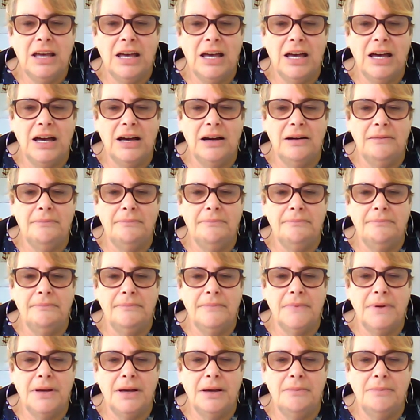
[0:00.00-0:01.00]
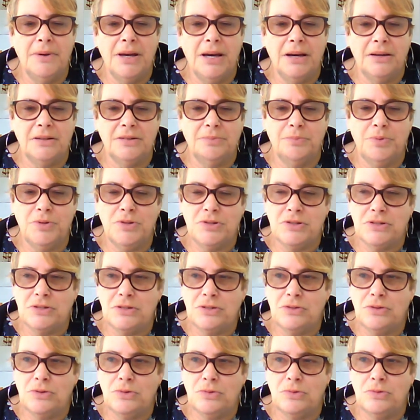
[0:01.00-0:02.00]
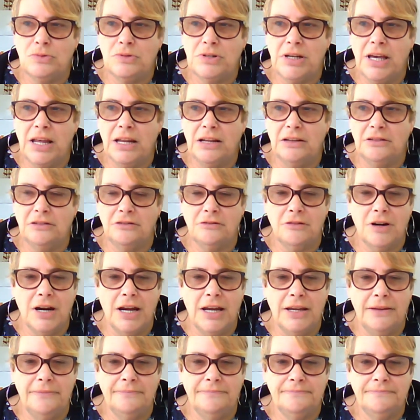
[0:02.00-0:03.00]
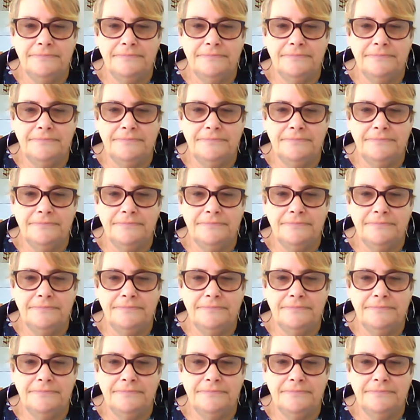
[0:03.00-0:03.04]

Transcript: about a person called Alan Gray.